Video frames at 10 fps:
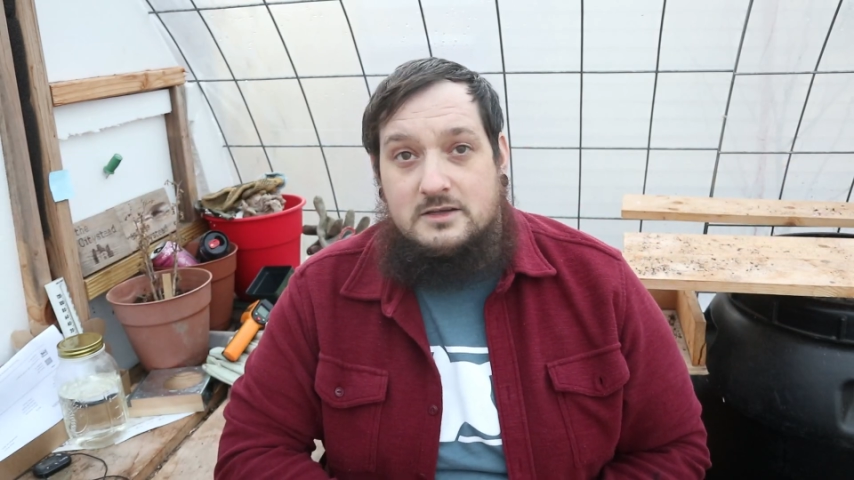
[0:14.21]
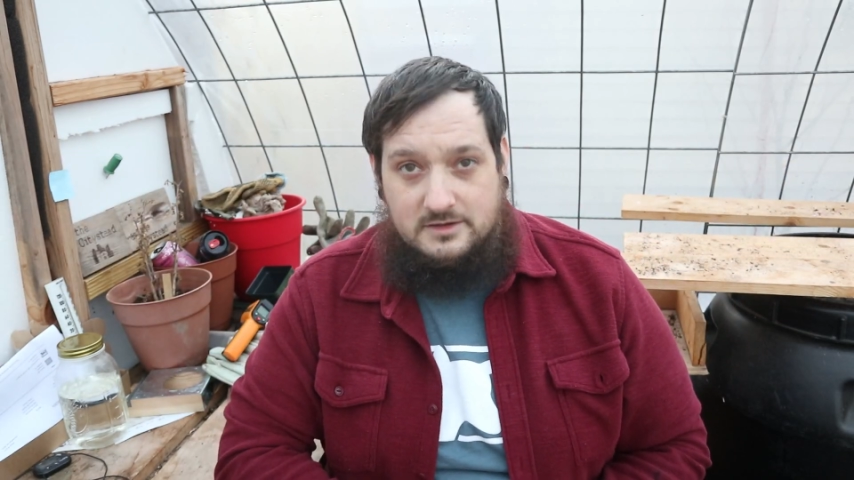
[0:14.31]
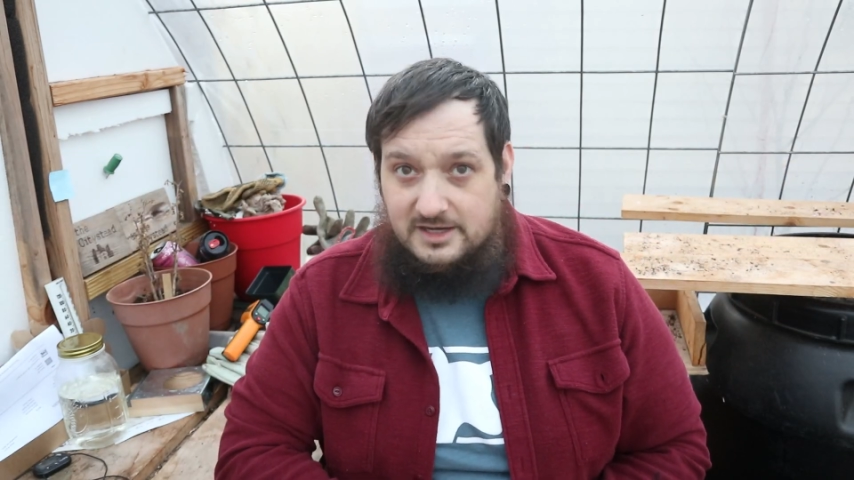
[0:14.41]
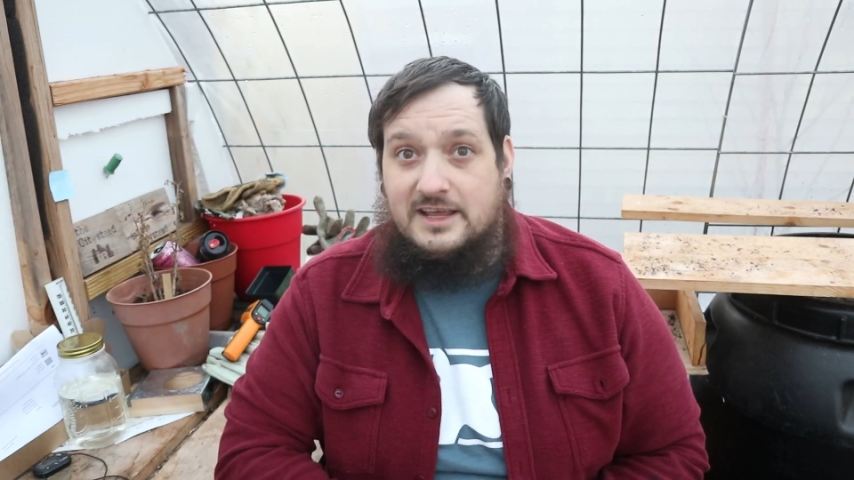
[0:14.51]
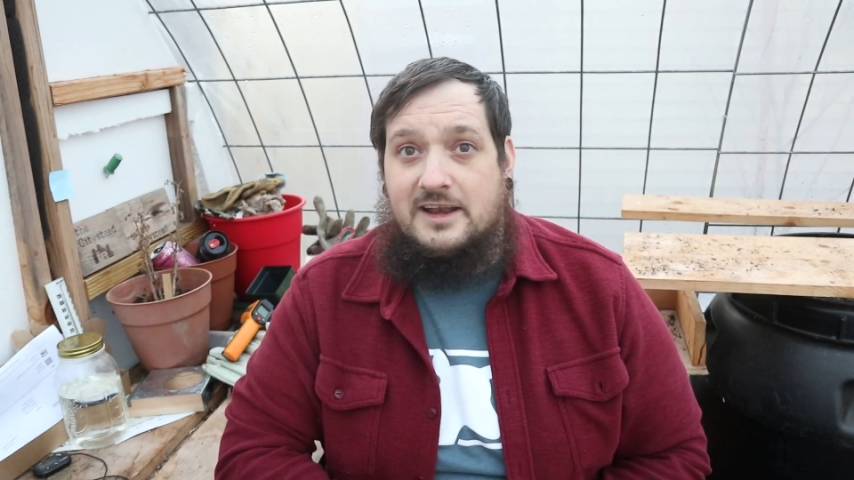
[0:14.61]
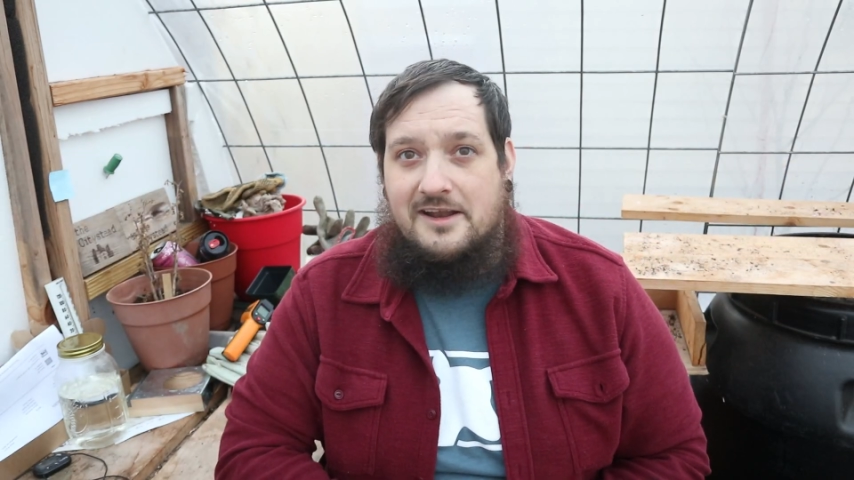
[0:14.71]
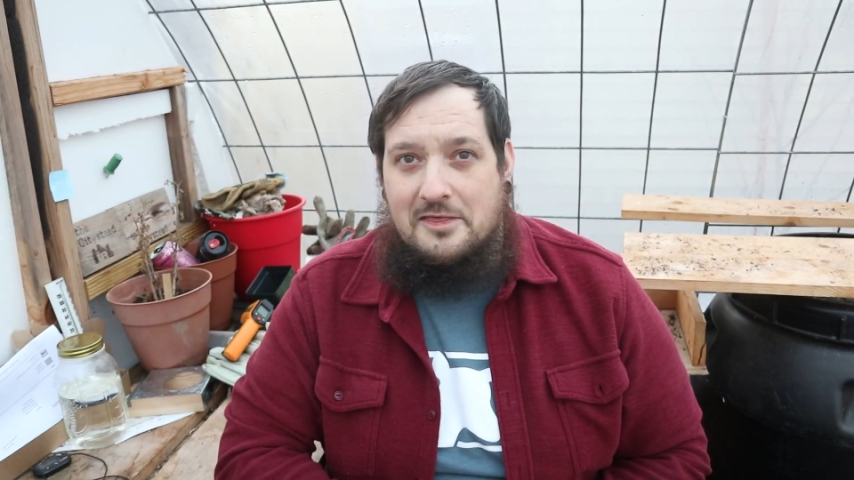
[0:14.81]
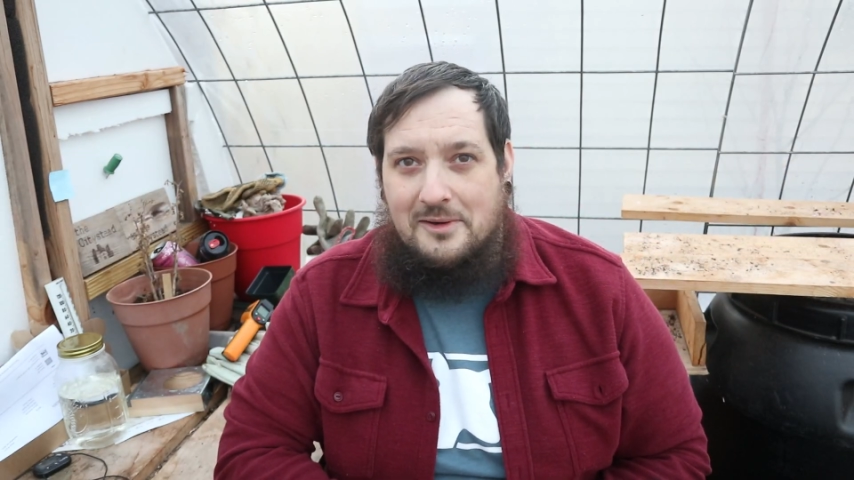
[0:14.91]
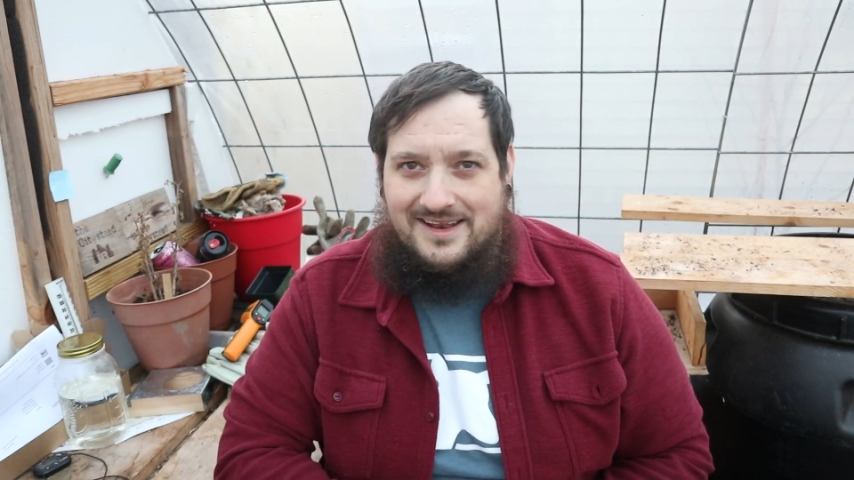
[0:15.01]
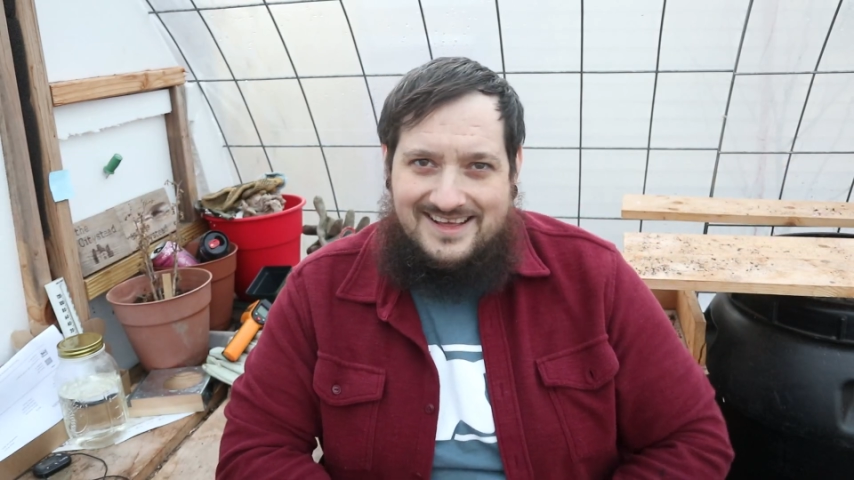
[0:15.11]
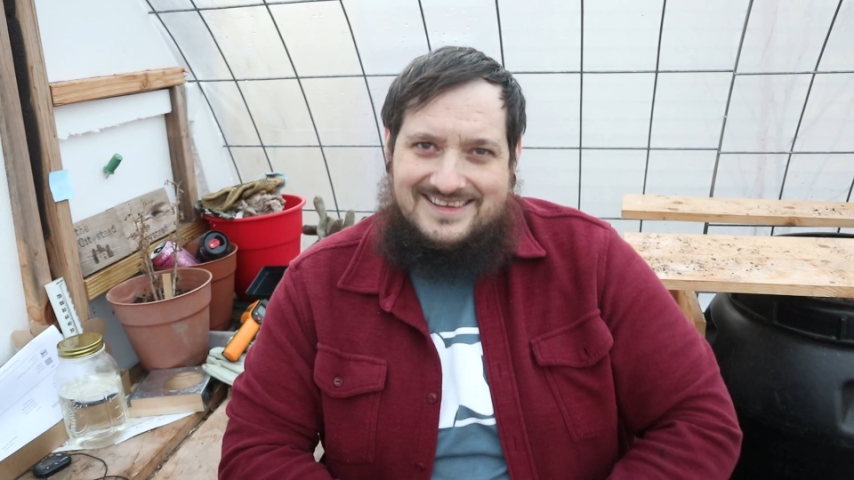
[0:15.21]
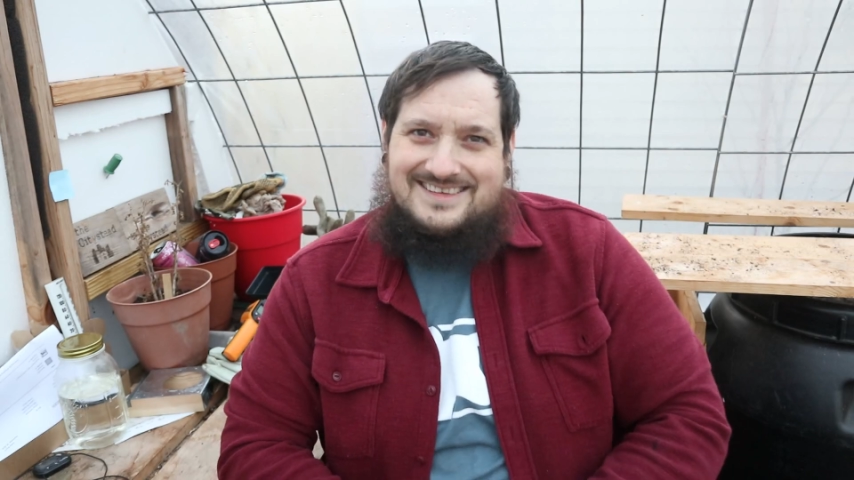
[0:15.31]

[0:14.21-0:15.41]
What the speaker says: you're gonna get another one.